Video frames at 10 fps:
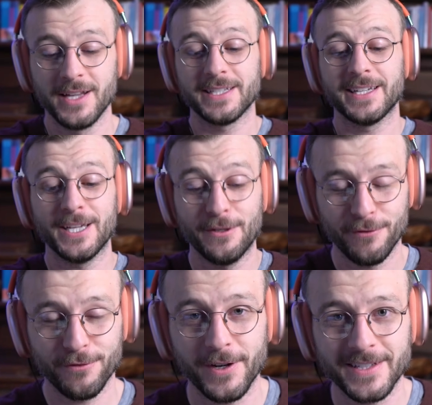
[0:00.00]
to
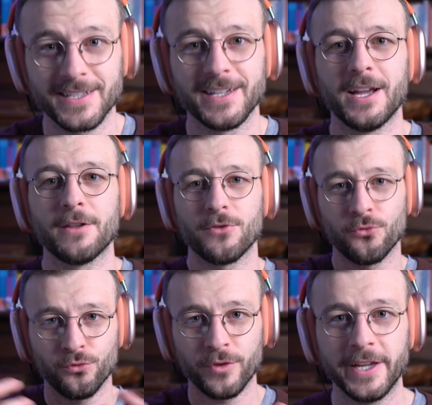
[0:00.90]
confront the
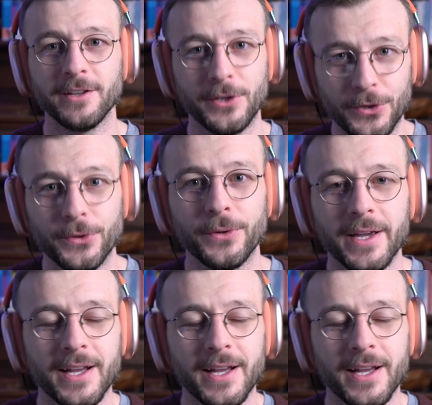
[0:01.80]
real you,